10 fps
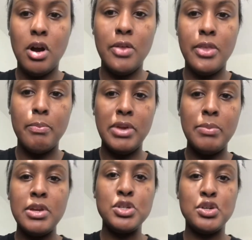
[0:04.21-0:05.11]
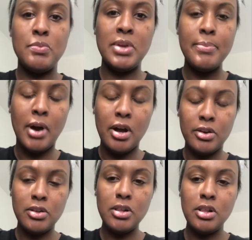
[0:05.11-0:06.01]
on the Mimijumi
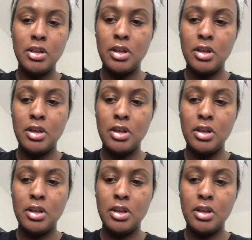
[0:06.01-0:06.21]
bottle